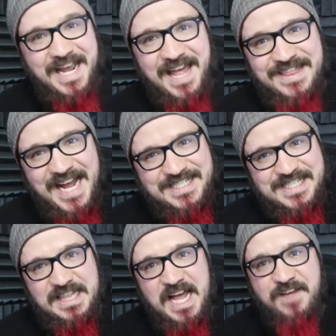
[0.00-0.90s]
But again,
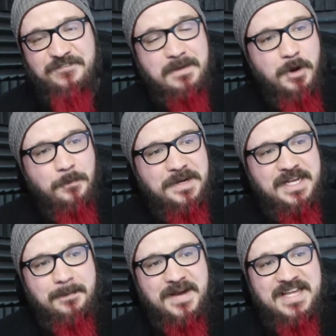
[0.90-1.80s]
that's life. I'm hoping
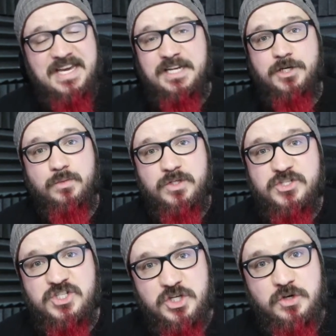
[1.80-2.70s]
to get by that here real
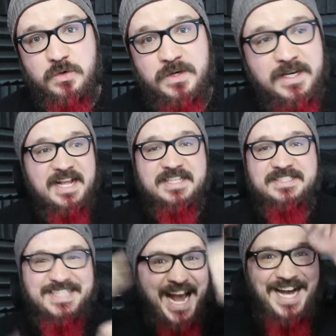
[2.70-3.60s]
soon. And
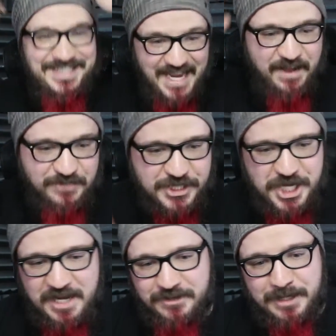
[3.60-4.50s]
yeah, yeah, if the
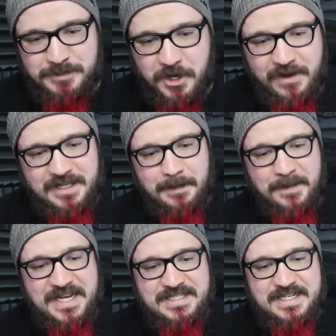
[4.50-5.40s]
channel keeps growing at the
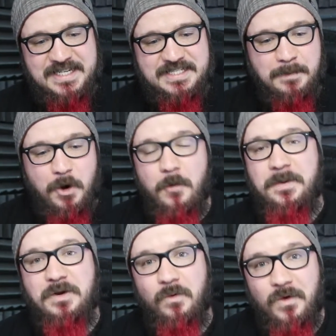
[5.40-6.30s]
pace it is, I'm
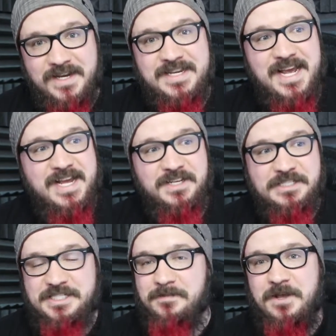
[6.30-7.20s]
hoping one day,
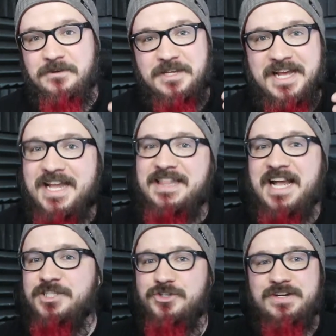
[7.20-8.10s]
you know, to hit
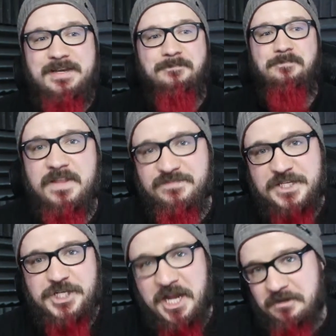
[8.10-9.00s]
that dream. If
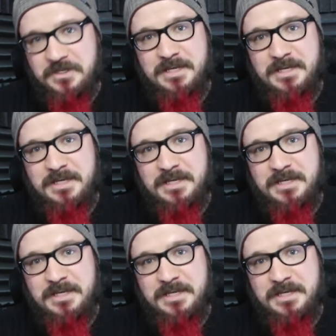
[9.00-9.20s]
the channel